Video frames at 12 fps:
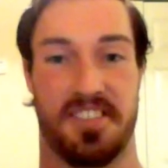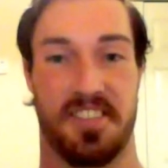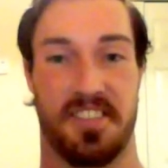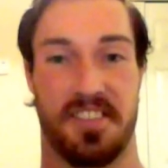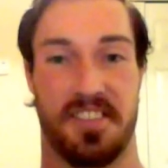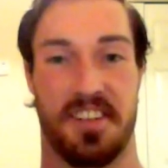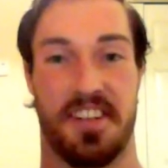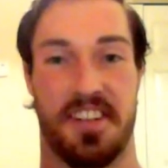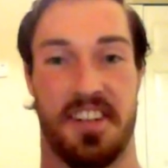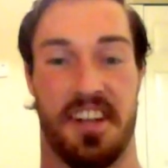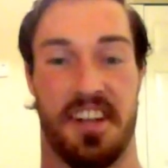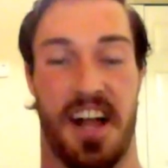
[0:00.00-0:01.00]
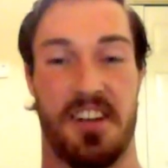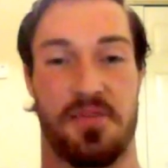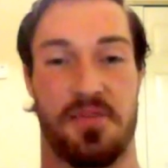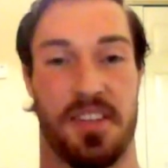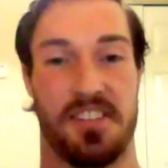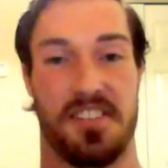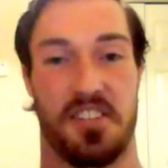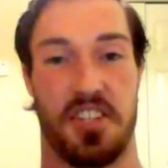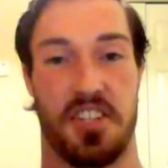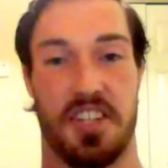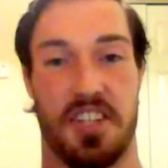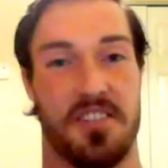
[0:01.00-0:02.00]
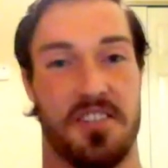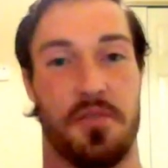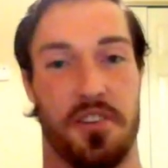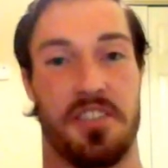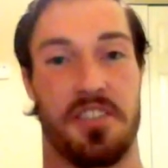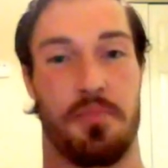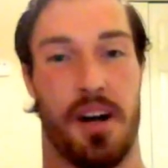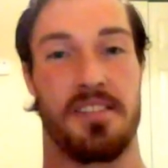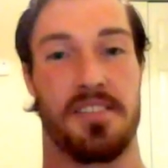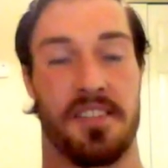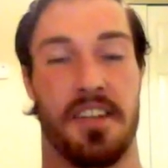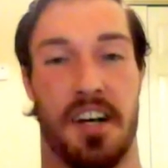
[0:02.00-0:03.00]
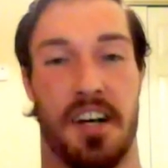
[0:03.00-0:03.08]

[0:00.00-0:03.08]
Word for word: to that's some widespread abuse. Really surprising.